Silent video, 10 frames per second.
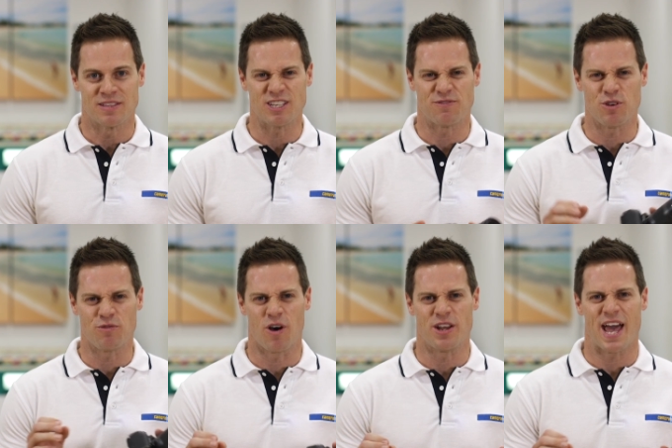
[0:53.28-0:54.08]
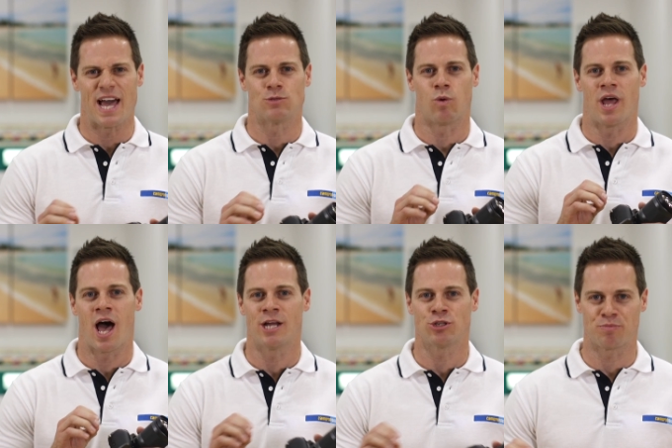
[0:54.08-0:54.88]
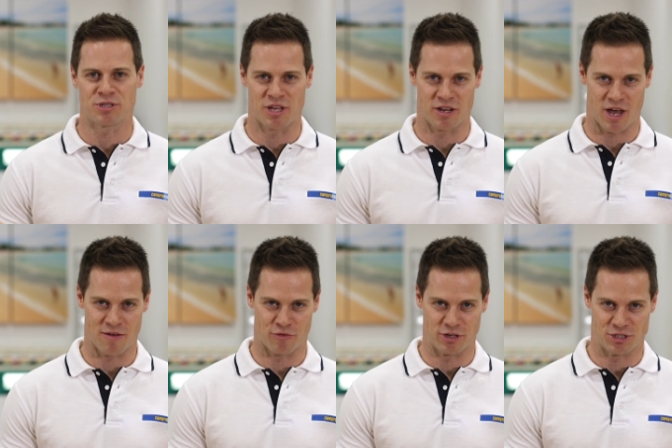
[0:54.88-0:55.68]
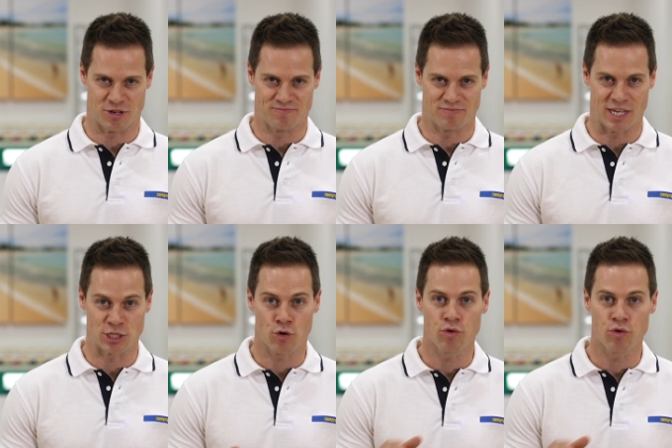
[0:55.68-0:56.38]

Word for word: this viewfinder has 100% coverage, it's